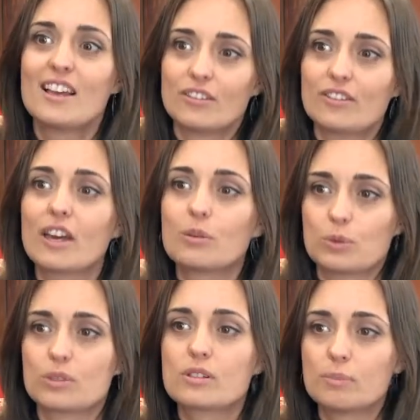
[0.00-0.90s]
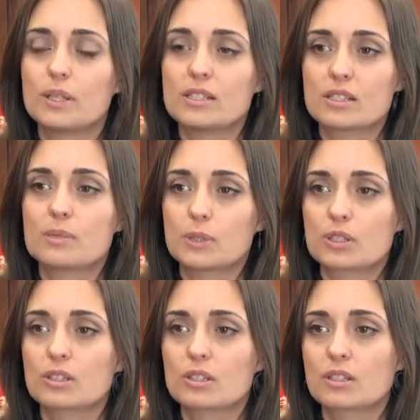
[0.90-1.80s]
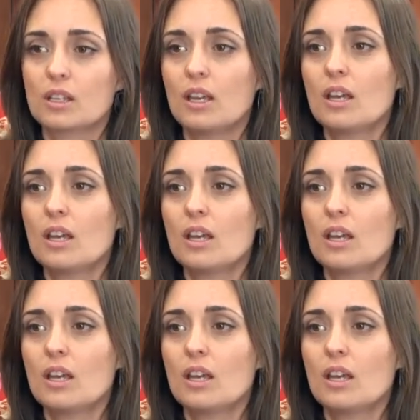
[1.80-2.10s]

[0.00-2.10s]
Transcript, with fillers: they would be suspicious.